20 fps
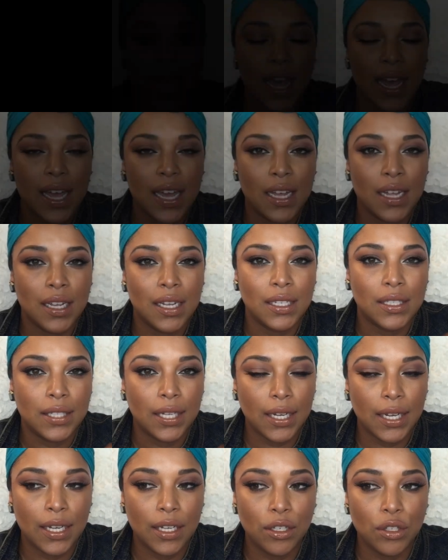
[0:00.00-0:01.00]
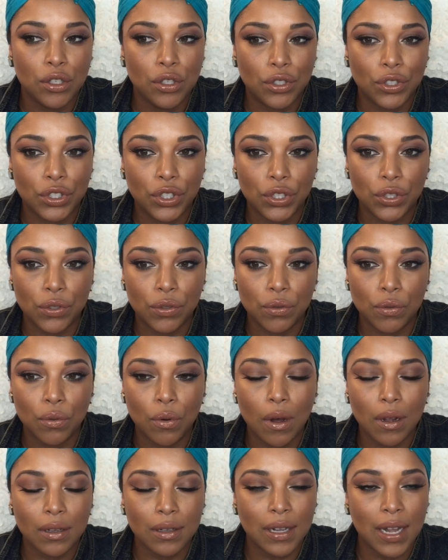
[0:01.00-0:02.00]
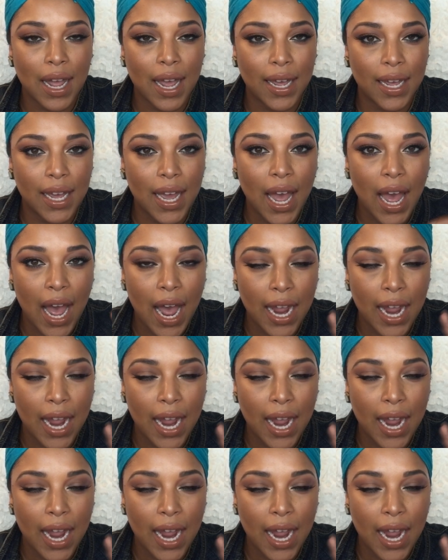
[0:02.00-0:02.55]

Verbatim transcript: I tend to like